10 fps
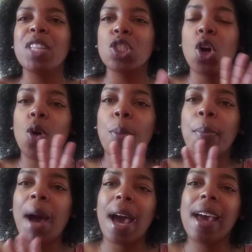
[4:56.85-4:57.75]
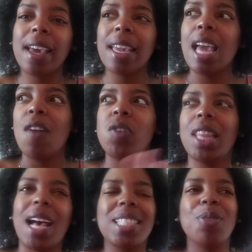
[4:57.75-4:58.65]
So my
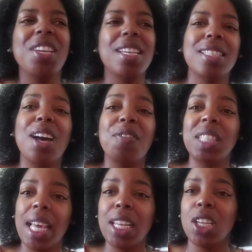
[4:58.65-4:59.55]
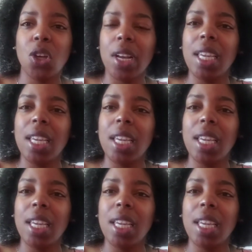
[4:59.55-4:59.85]
philosophy is of letting your